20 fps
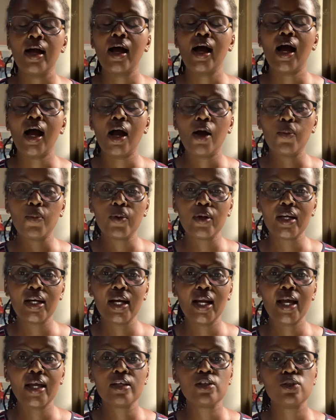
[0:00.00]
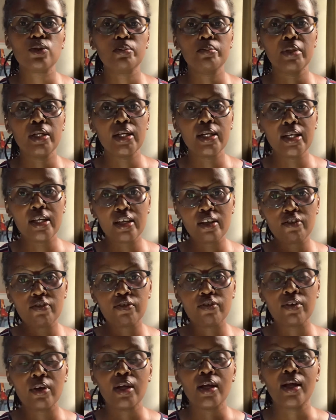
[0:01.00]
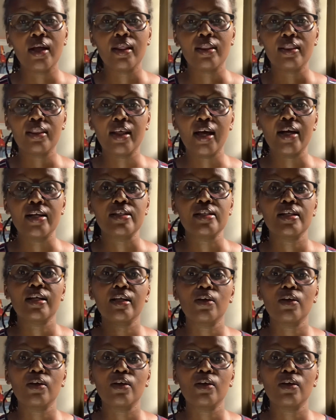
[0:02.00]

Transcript: I would like to believe that